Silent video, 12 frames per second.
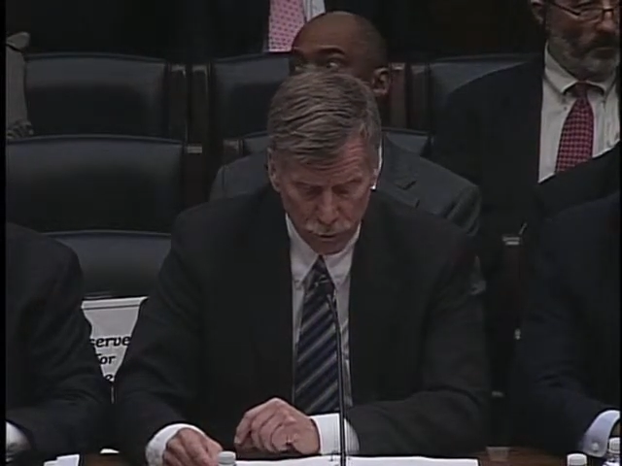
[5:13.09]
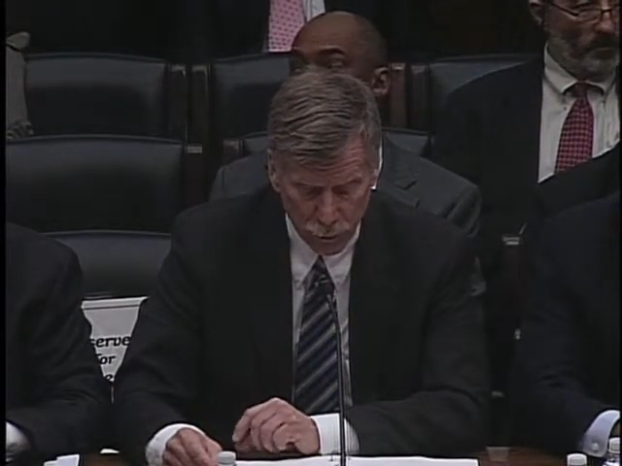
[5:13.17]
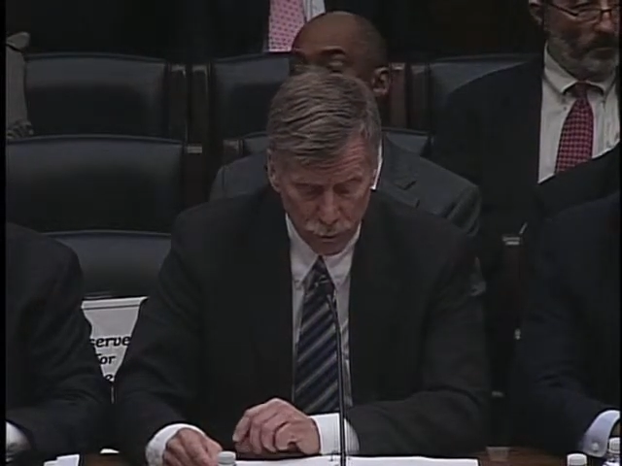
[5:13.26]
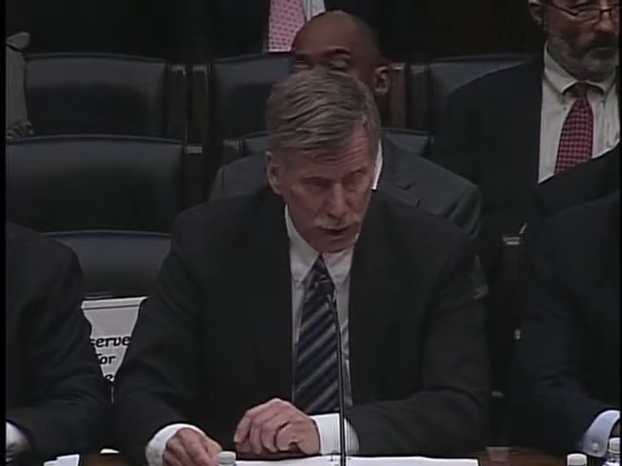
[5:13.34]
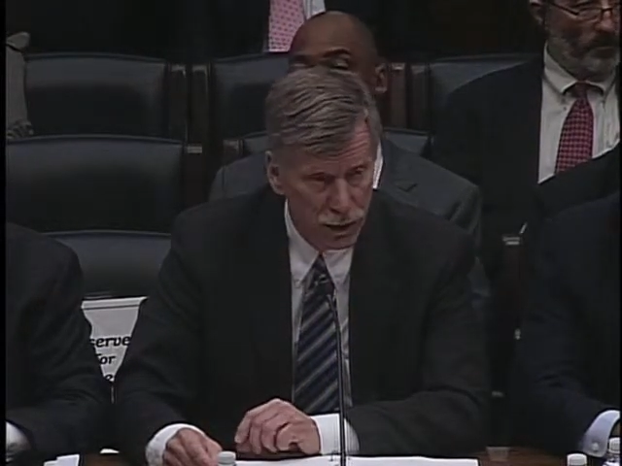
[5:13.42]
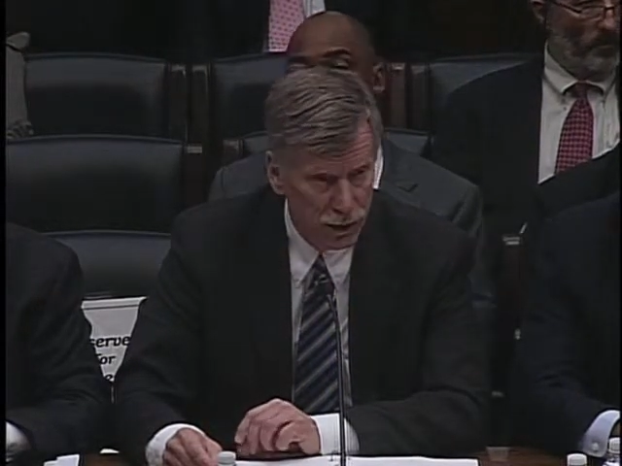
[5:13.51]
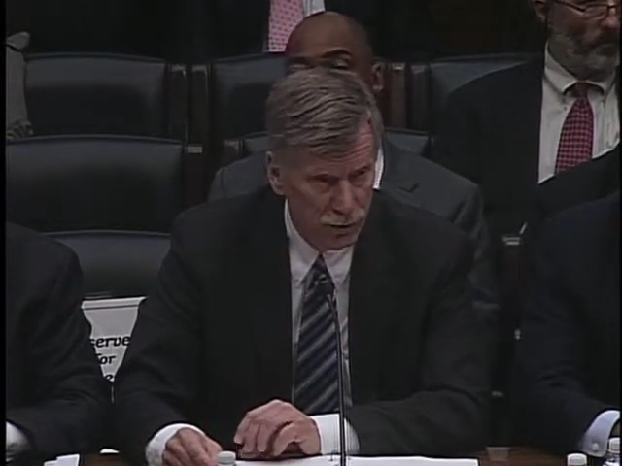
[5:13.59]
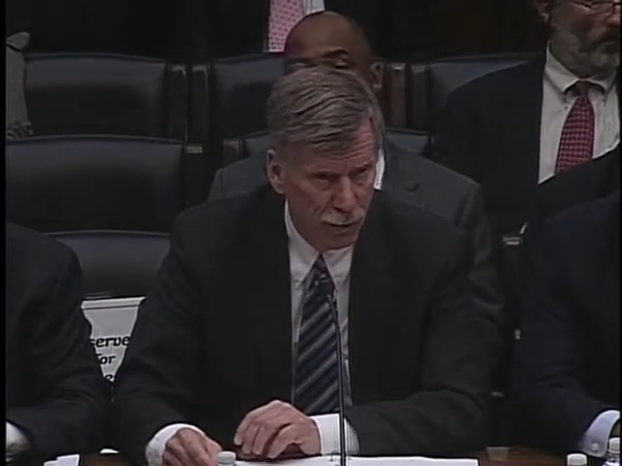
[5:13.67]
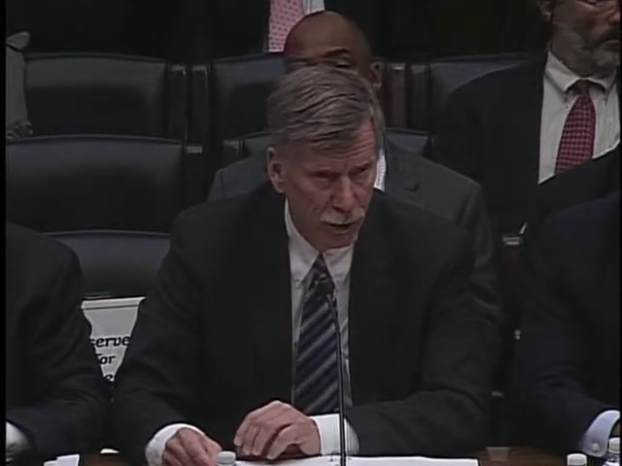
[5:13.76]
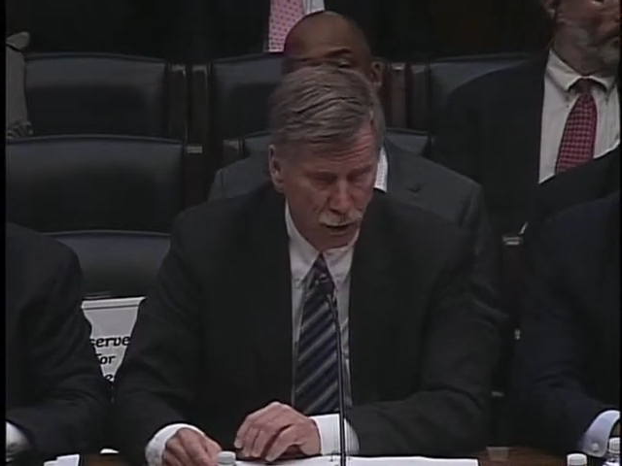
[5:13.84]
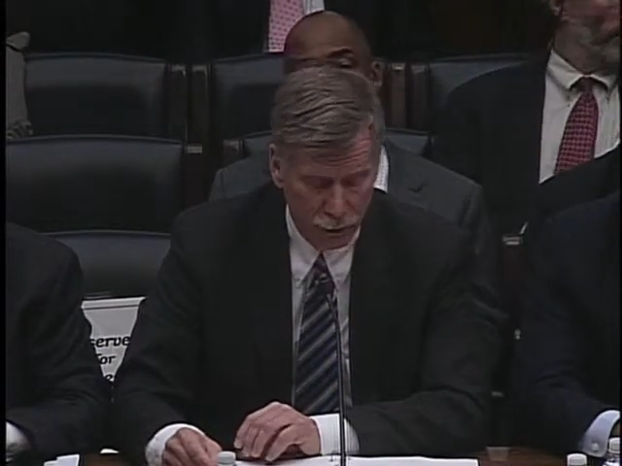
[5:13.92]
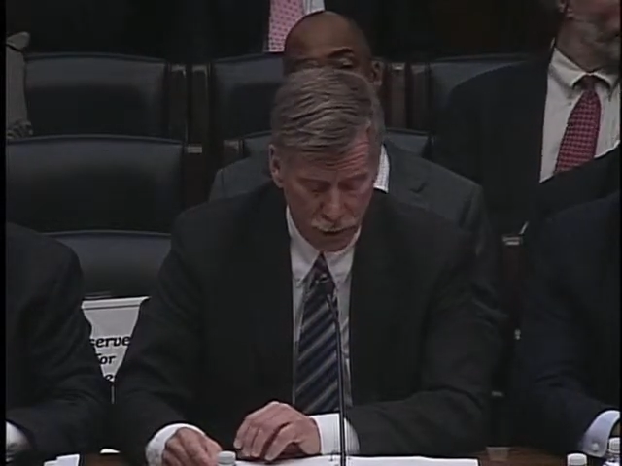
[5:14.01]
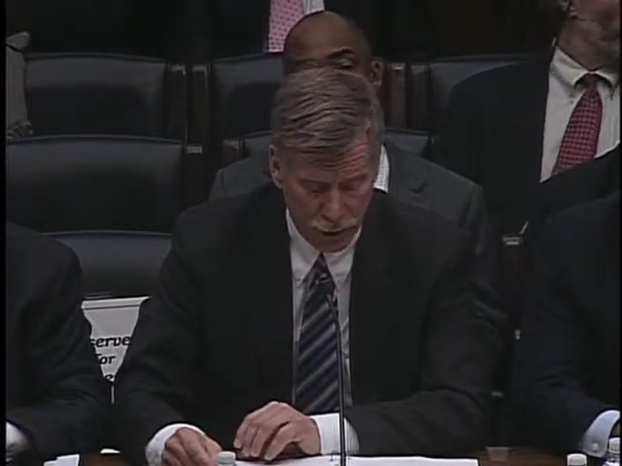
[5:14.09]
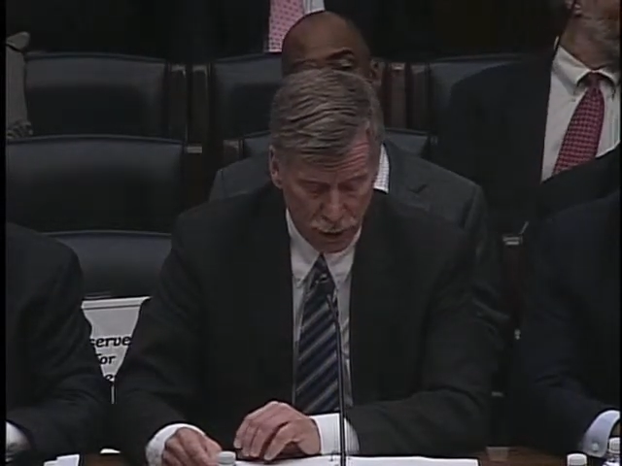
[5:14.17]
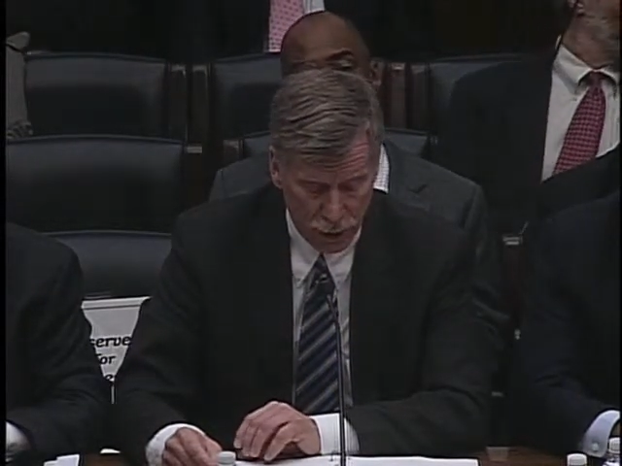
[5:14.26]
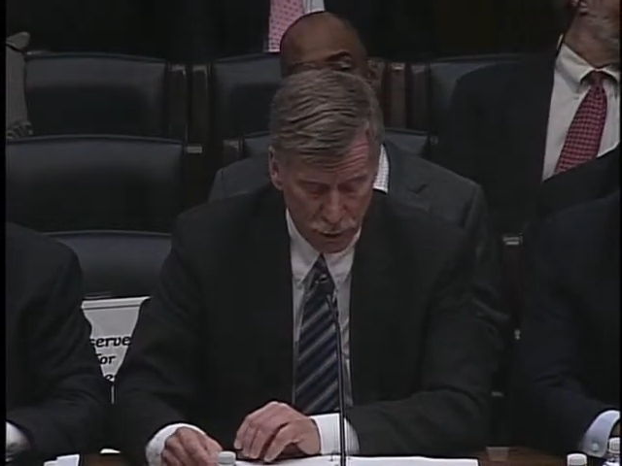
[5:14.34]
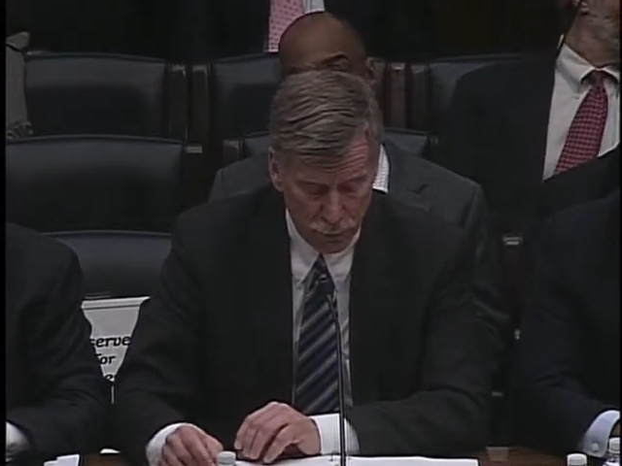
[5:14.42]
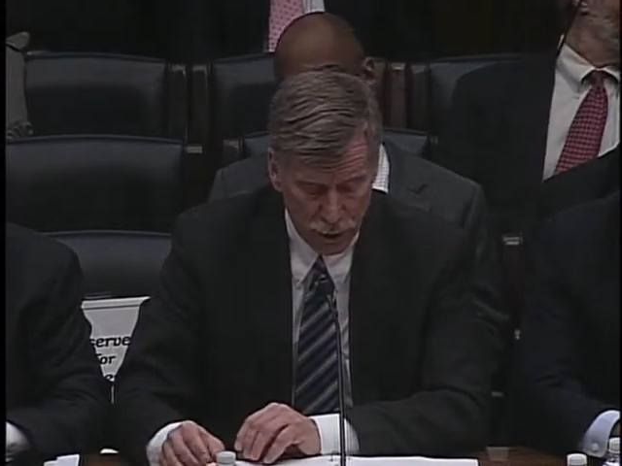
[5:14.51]
through these difficult
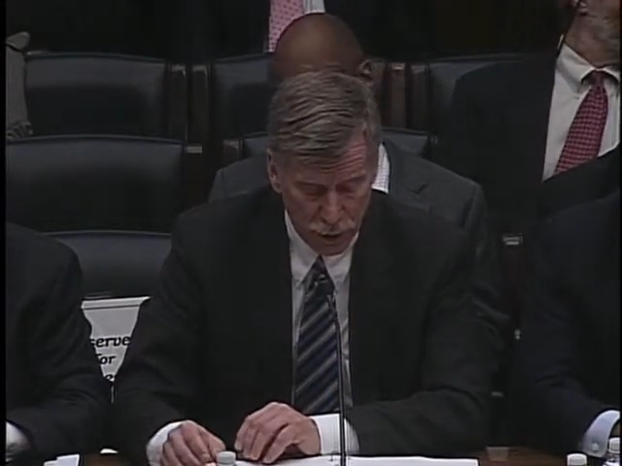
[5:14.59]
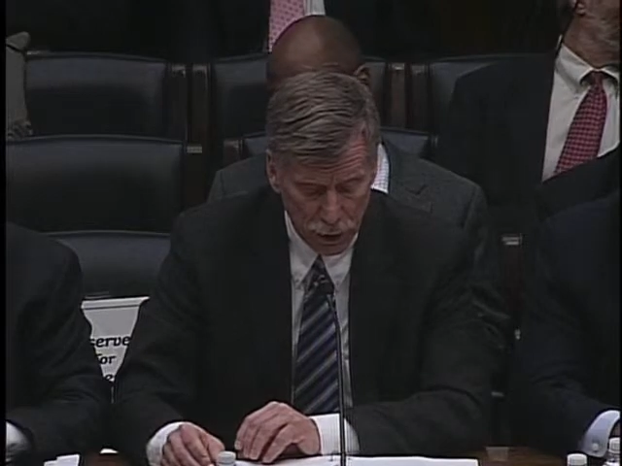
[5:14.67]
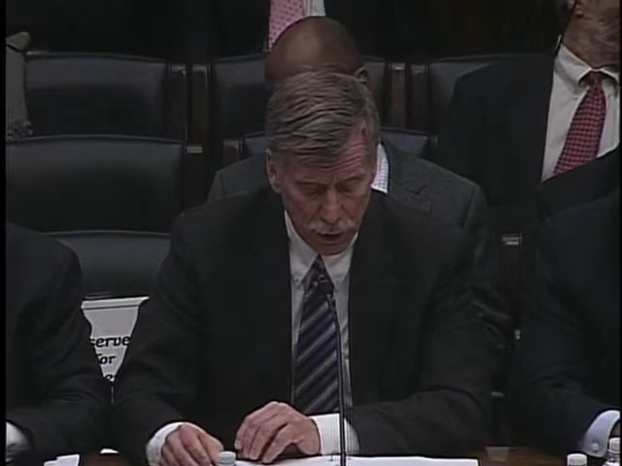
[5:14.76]
times,